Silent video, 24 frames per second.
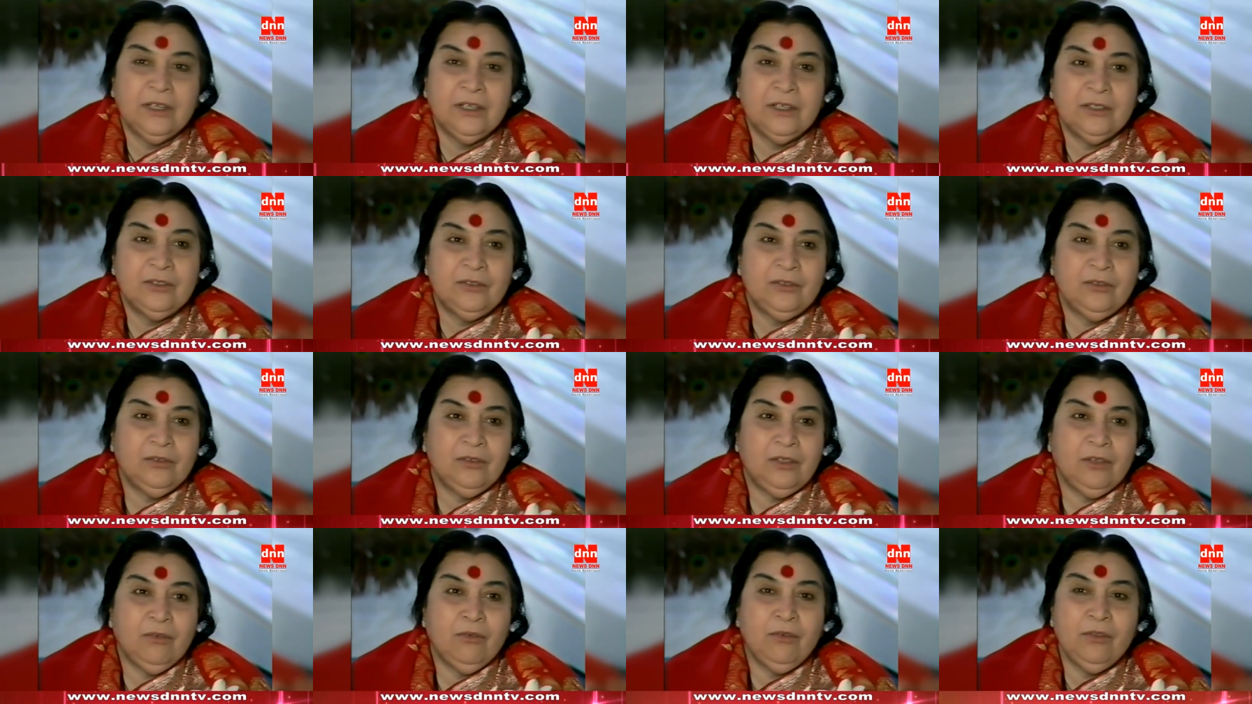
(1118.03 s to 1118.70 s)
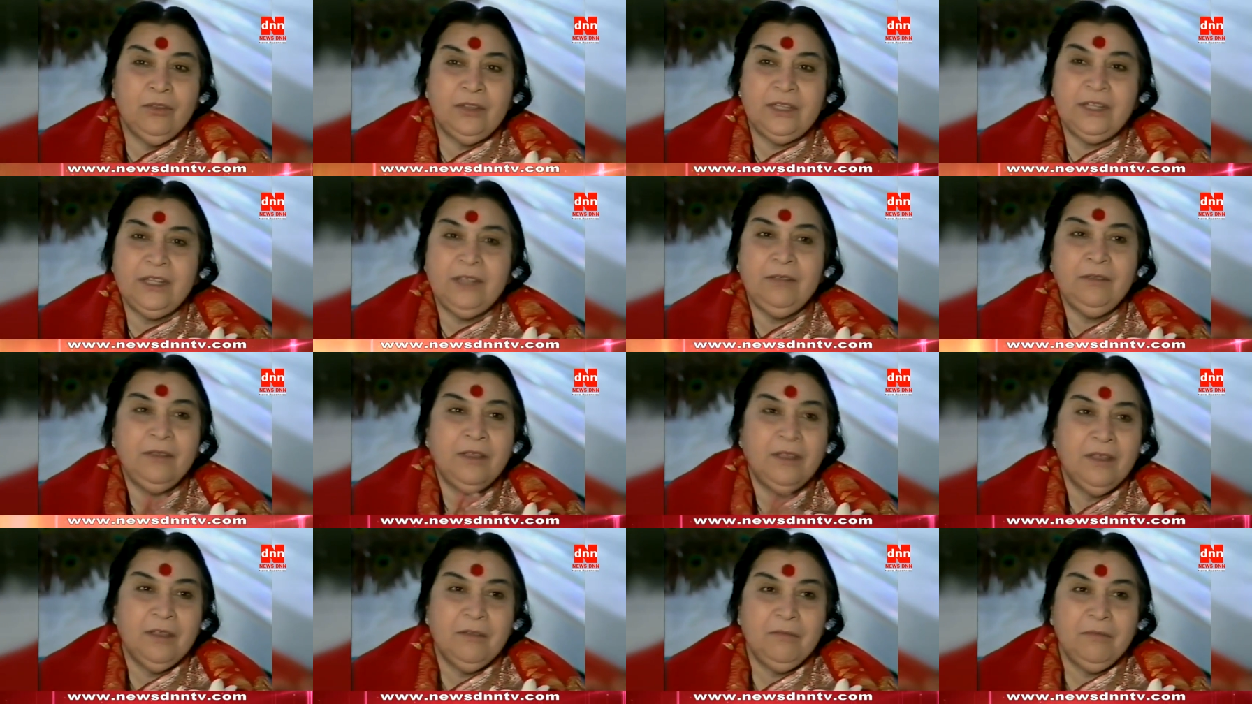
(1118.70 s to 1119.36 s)
So the whole
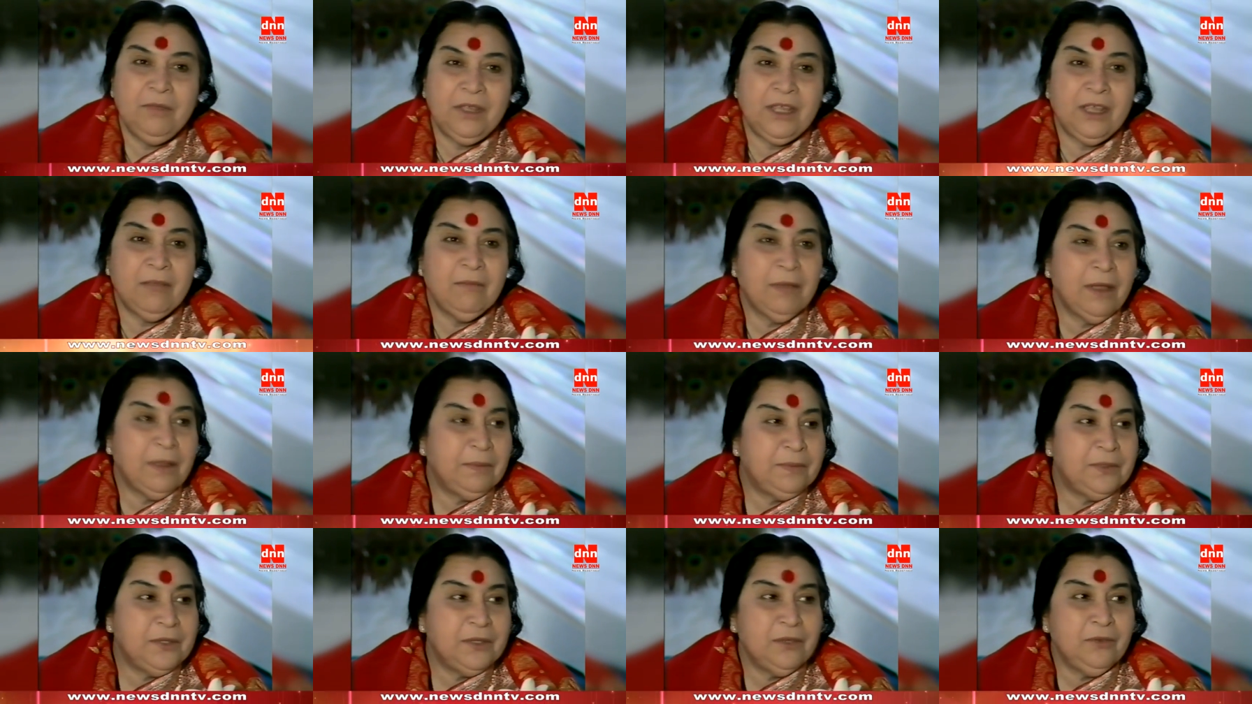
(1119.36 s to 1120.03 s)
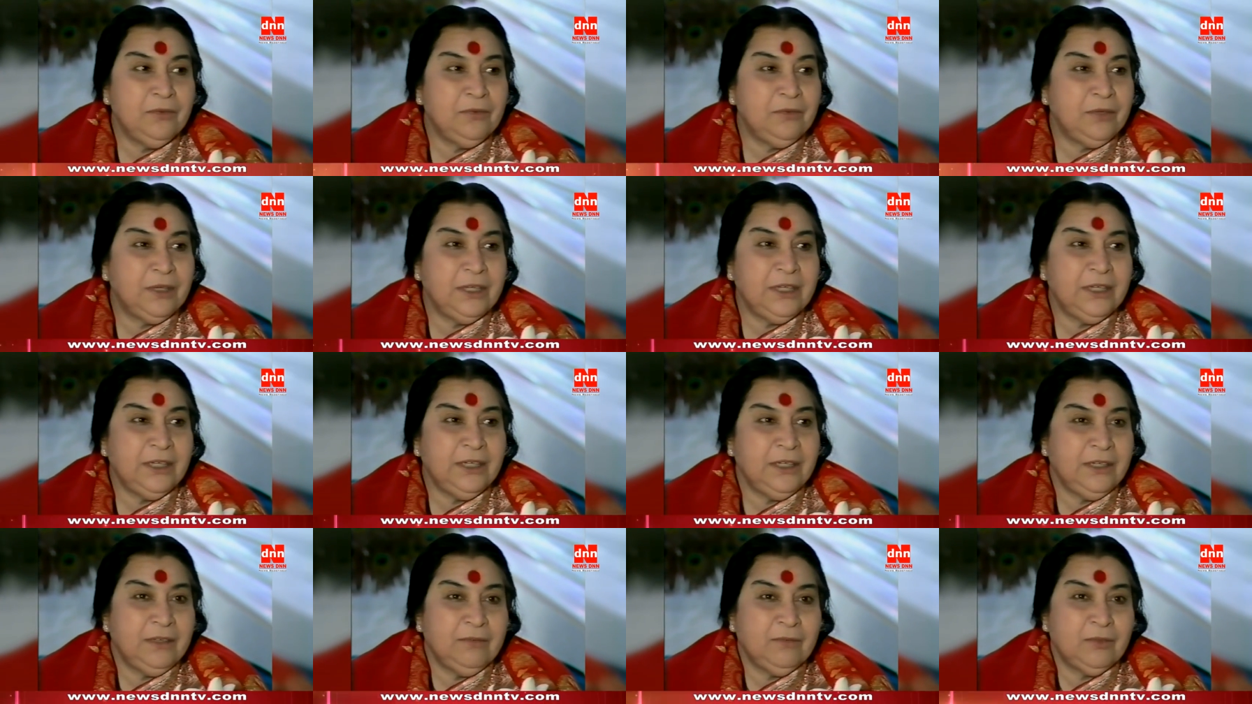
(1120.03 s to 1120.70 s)
thing became
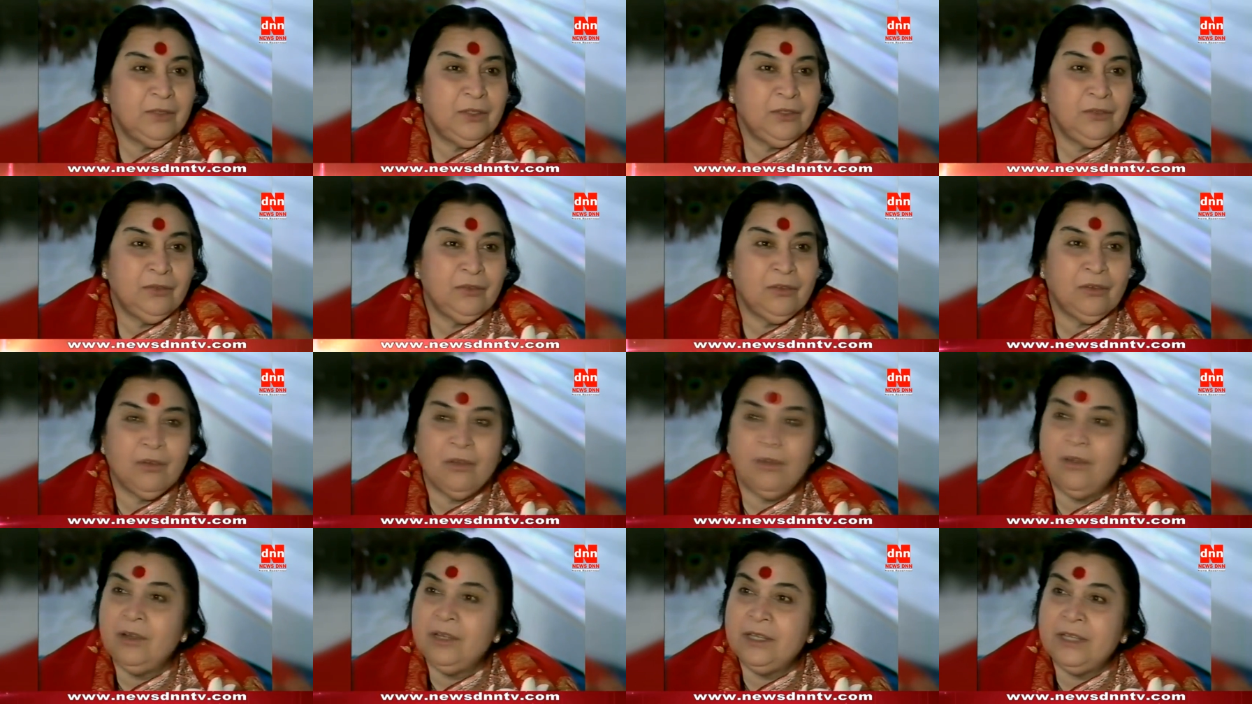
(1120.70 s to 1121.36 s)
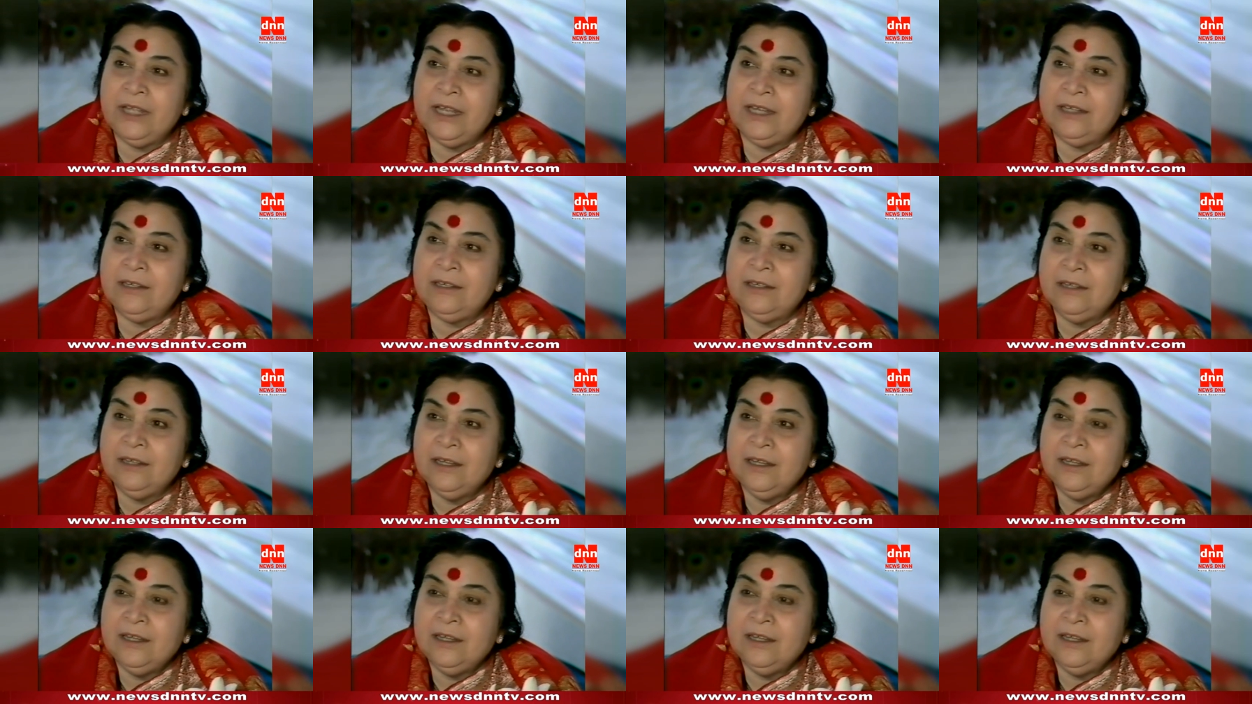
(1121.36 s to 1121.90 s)
absolutely, what you call that,